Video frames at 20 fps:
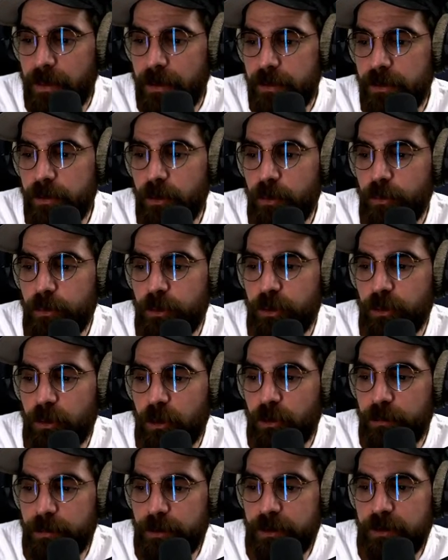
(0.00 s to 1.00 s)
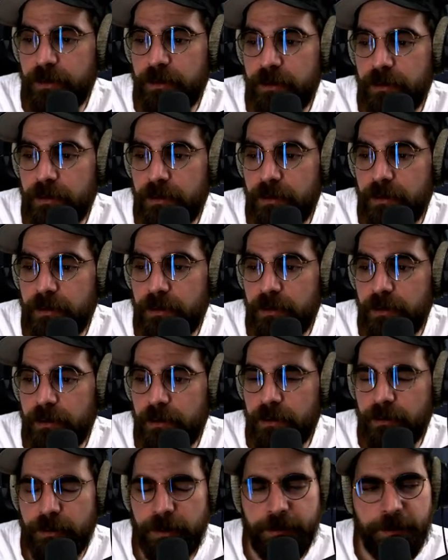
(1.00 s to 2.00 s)
No new lobby?
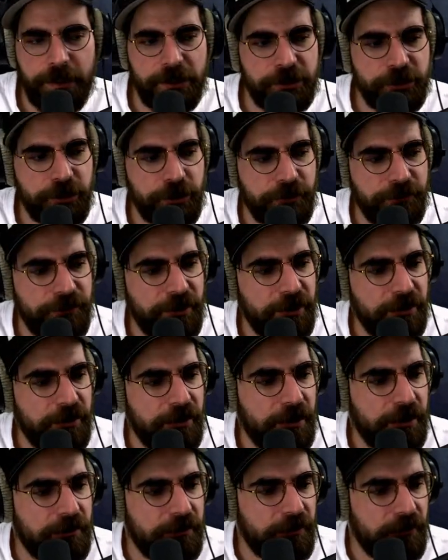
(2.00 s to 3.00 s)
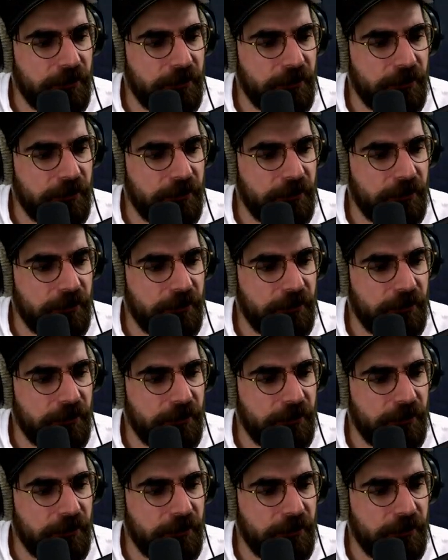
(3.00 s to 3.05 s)
Oh, maybe I should have done that.